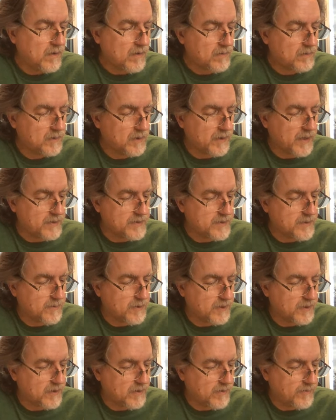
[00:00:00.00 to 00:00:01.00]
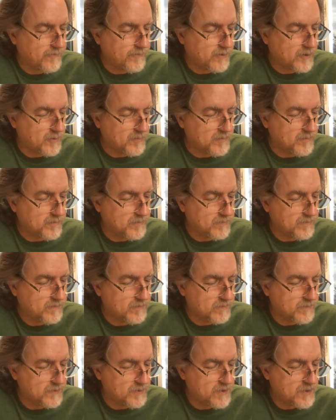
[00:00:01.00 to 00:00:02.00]
Okay, so we're going to go from
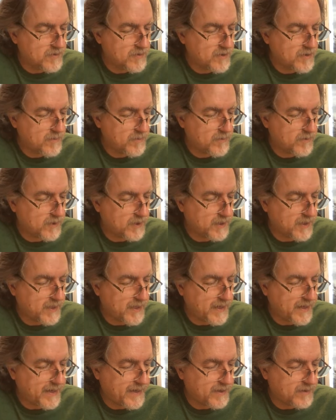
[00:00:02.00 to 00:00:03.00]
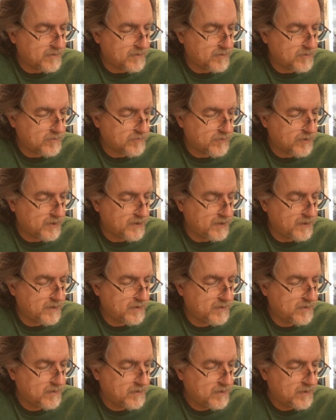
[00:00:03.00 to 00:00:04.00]
0, and we're going to add 3.
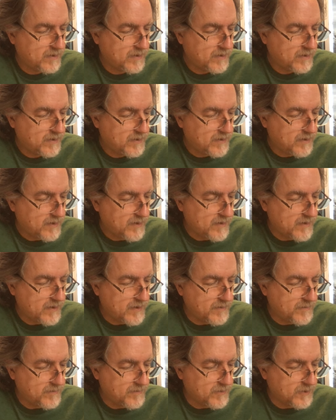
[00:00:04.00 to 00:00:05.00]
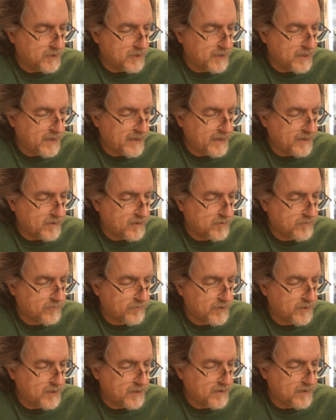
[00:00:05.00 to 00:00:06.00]
And then we're going to add
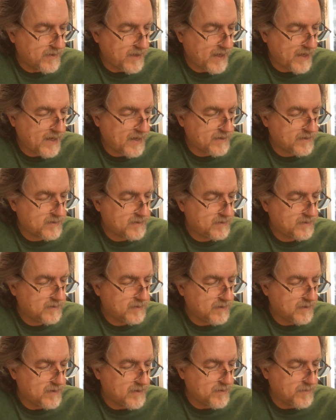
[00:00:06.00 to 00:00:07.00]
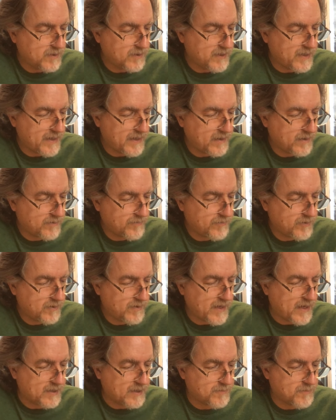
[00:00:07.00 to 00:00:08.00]
3 to that, and then we're going to add 3 to
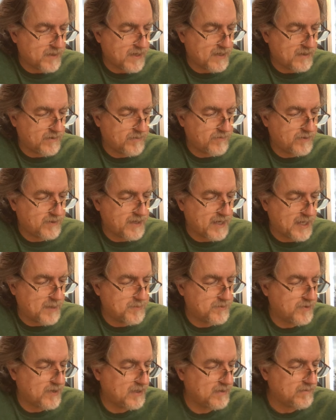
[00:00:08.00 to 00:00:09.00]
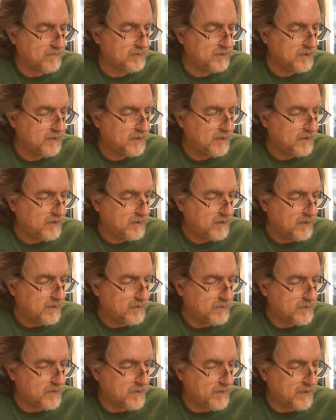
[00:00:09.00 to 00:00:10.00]
that because we add 3 times, right?
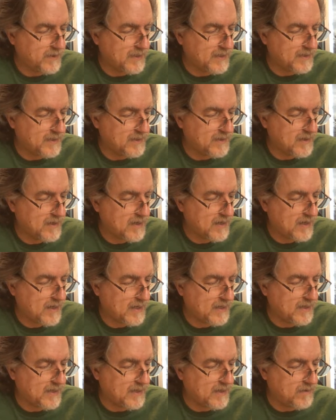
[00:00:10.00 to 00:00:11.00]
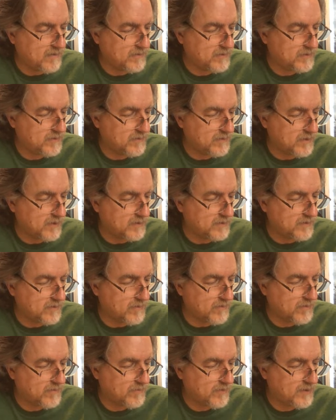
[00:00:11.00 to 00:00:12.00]
So I get 9 out. Okay, so
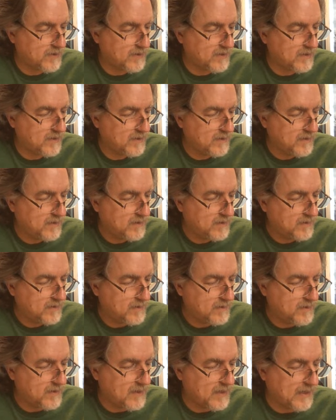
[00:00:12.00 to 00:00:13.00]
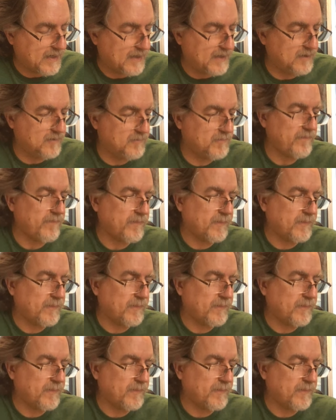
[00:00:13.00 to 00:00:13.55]
3, 9.